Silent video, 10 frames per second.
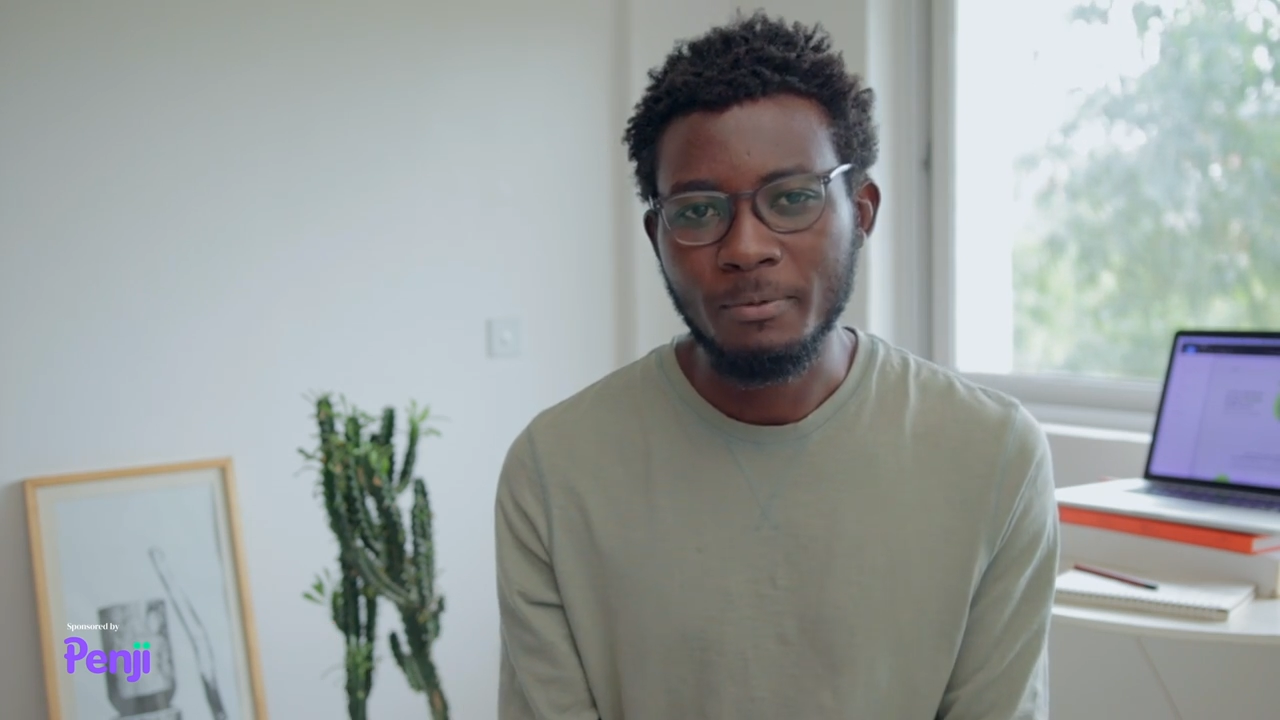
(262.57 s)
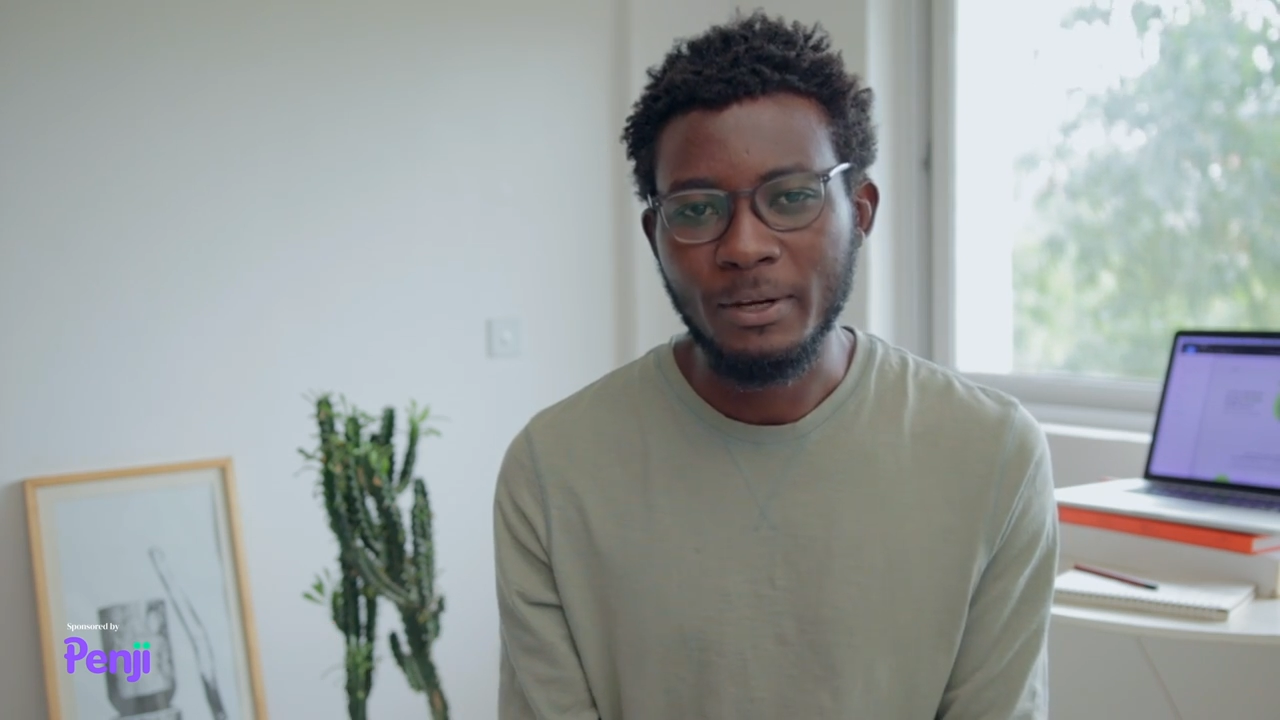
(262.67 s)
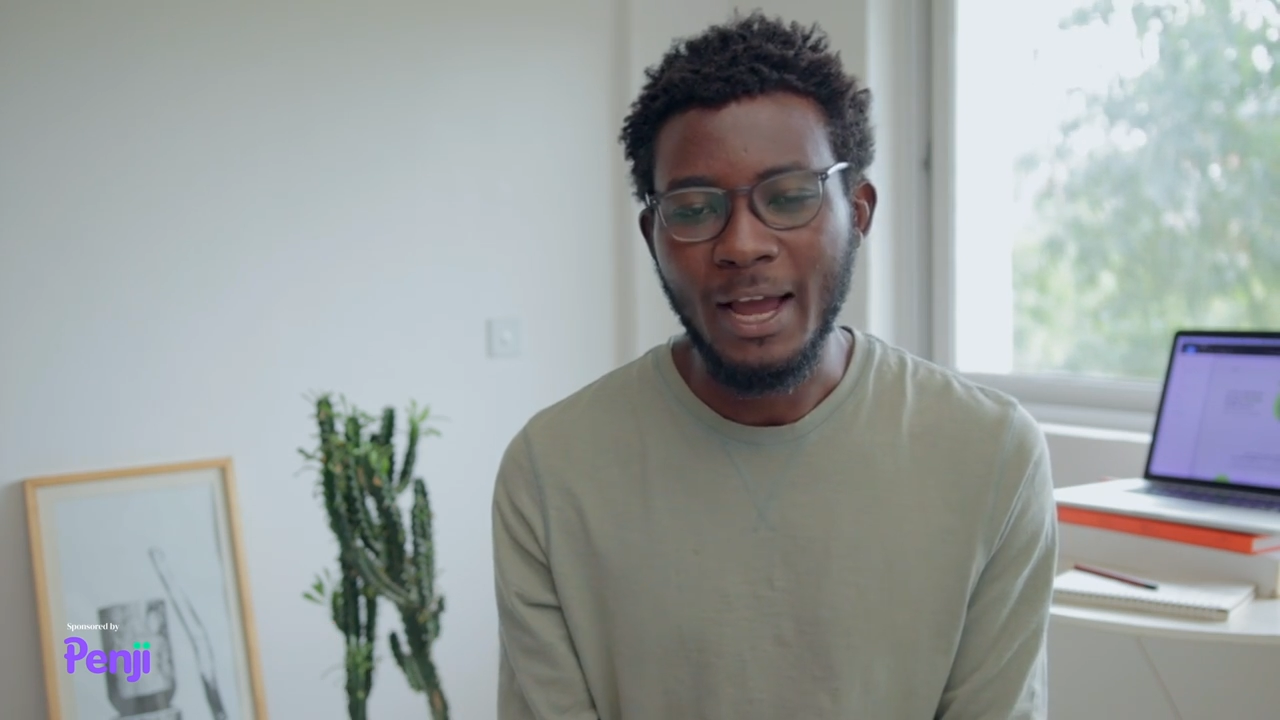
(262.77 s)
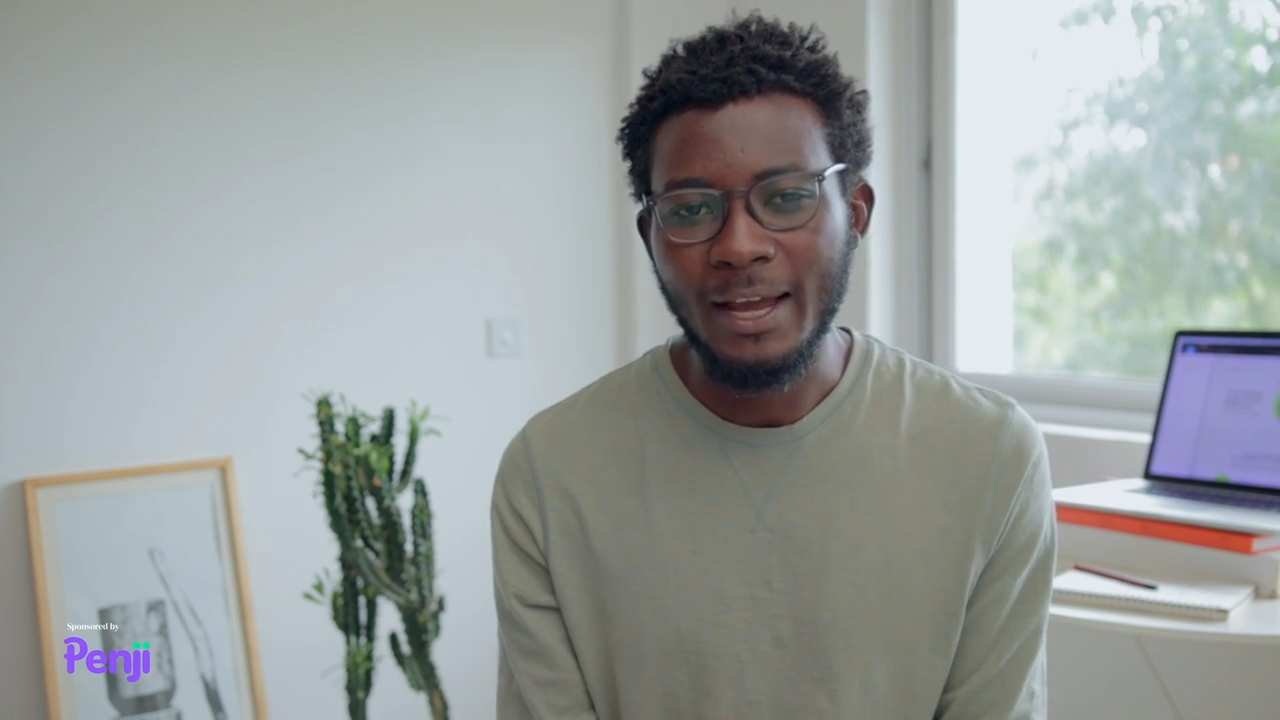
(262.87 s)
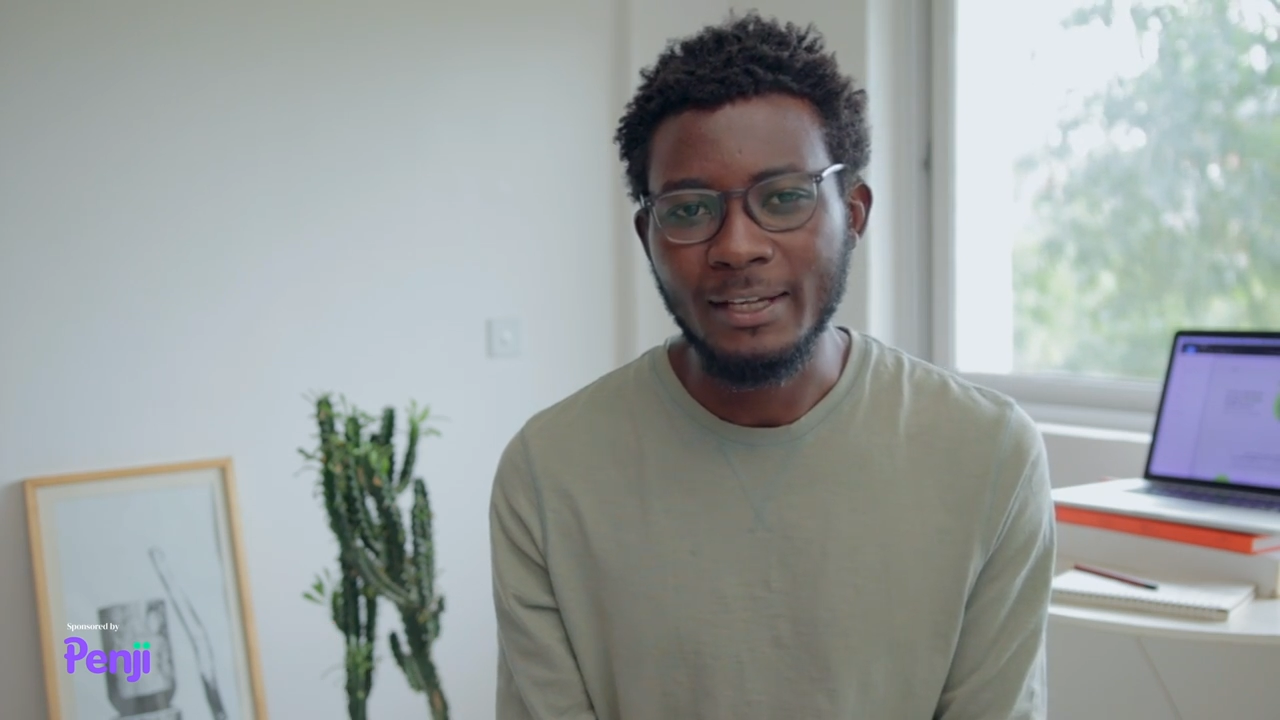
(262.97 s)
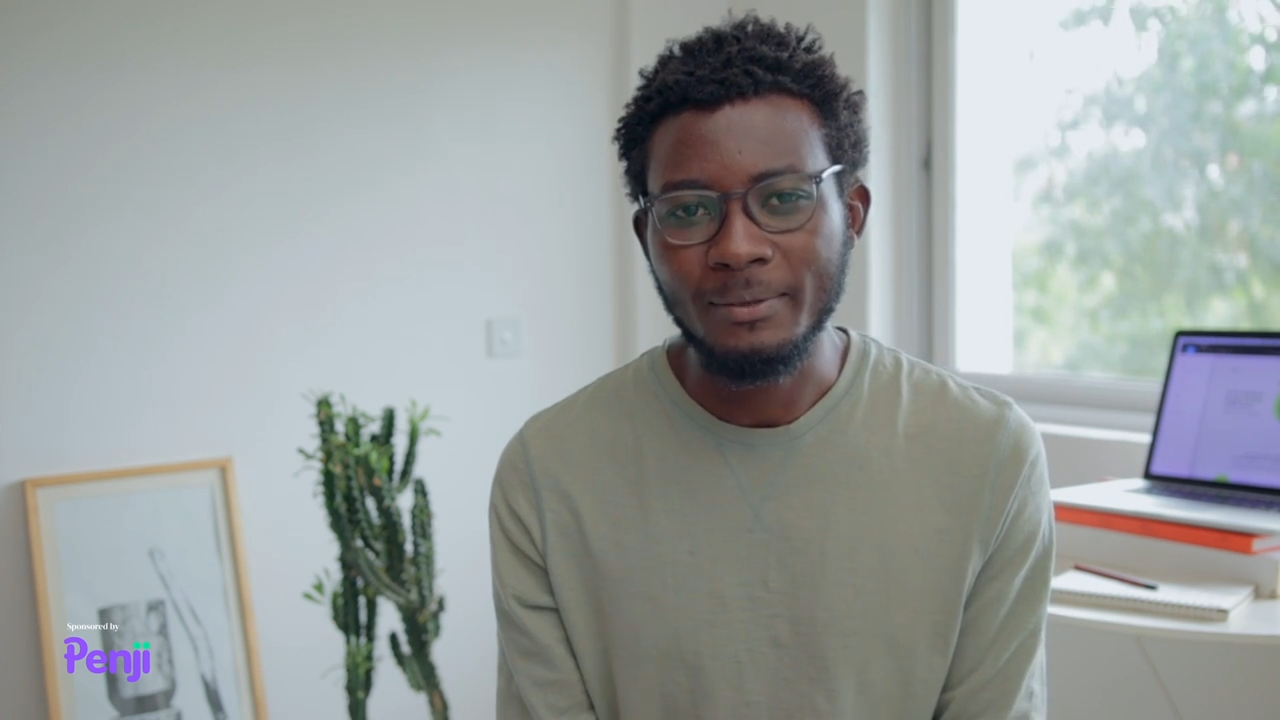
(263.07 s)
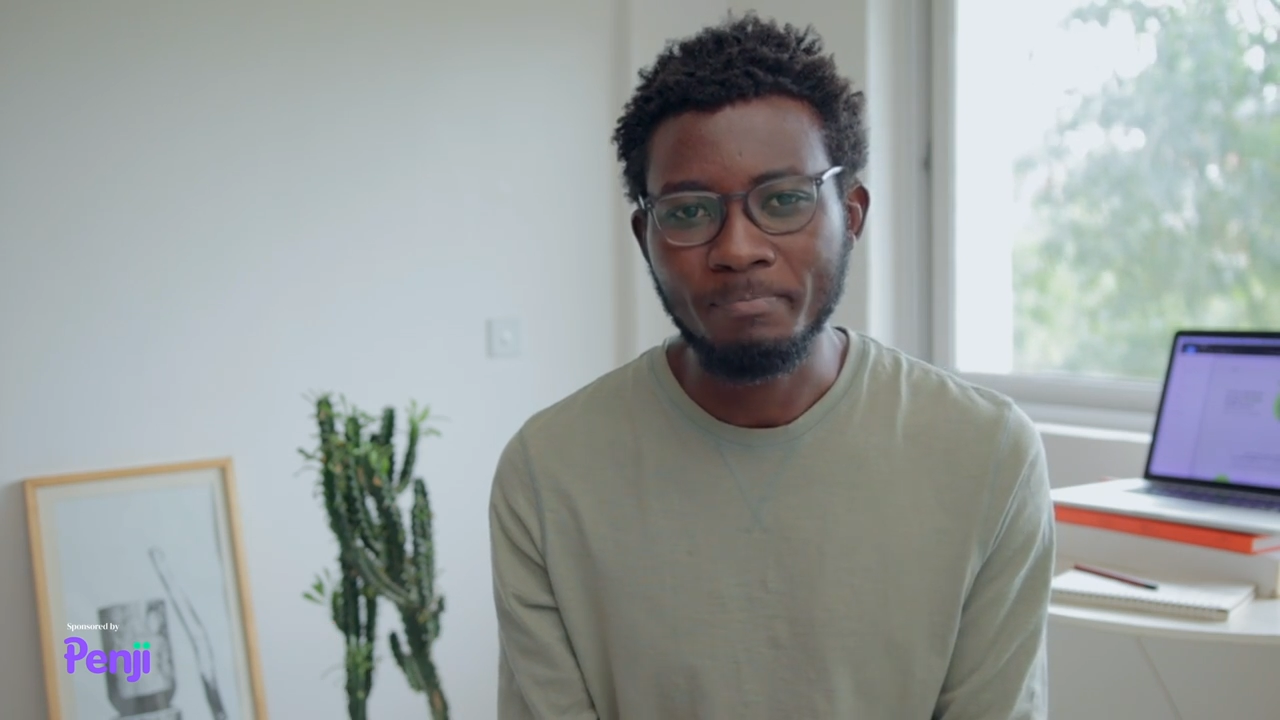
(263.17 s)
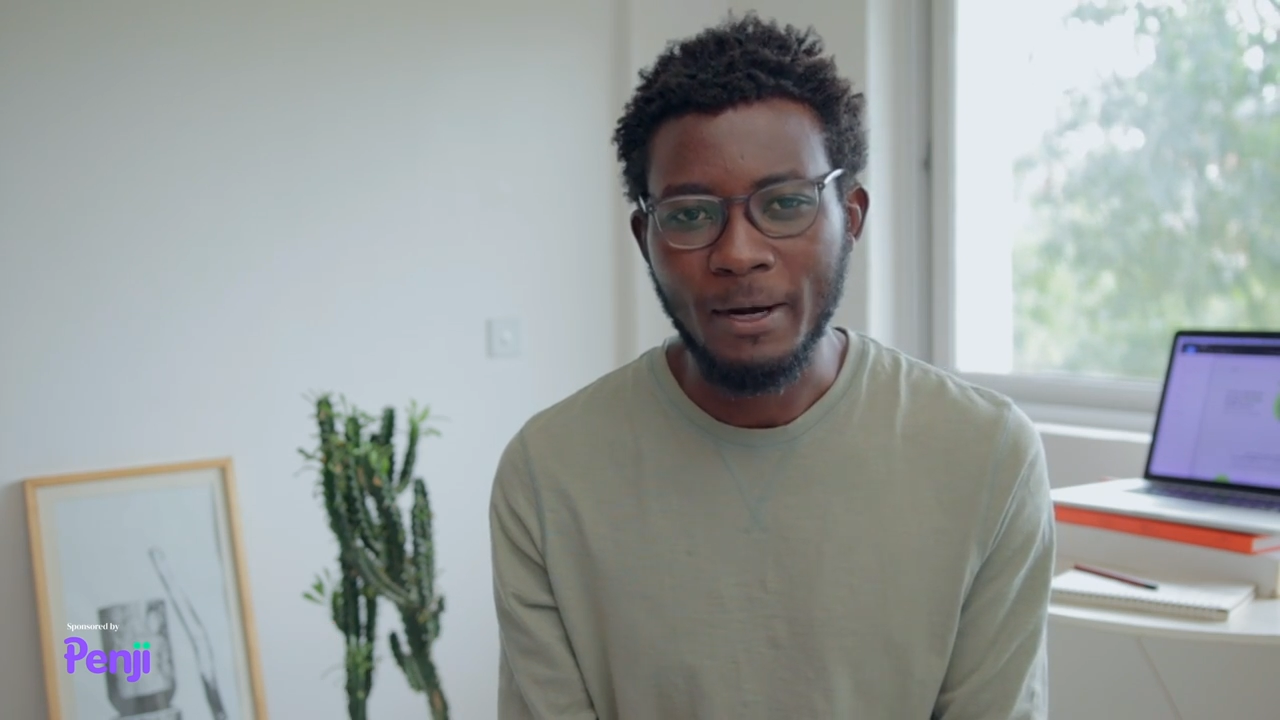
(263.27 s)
behind